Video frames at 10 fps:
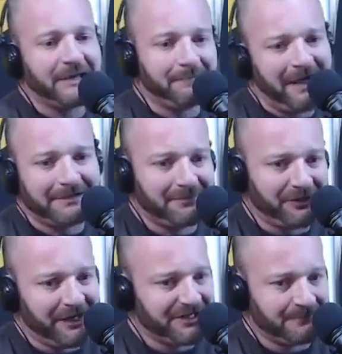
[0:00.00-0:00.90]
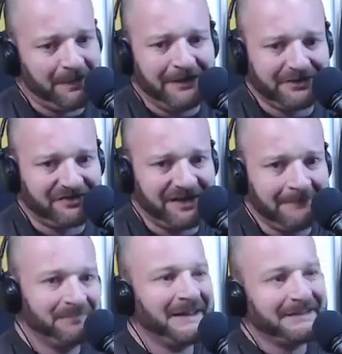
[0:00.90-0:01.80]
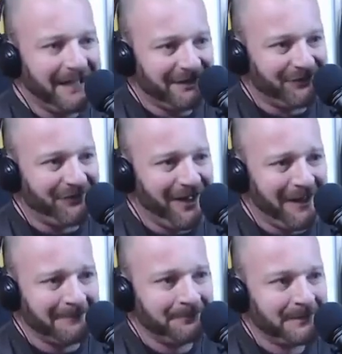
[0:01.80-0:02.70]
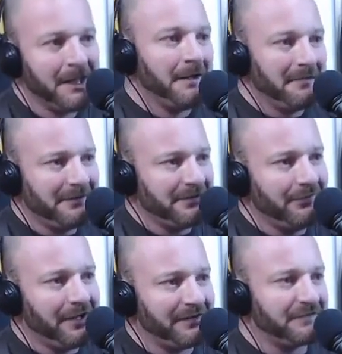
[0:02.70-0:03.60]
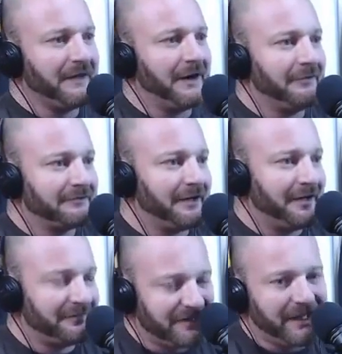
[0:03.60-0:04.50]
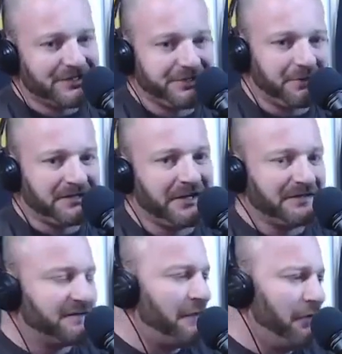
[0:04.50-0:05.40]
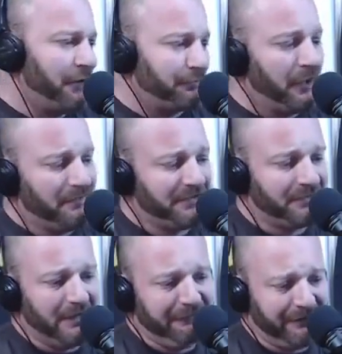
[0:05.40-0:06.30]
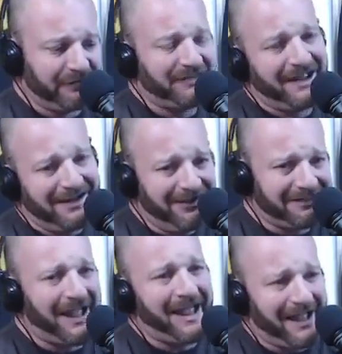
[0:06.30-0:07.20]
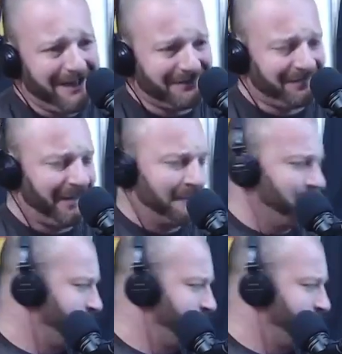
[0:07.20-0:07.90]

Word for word: about immigration policy. That's fine. Maybe you want to, you know, take a shortcut and say, well, the problem is the welfare state. Okay, I understand.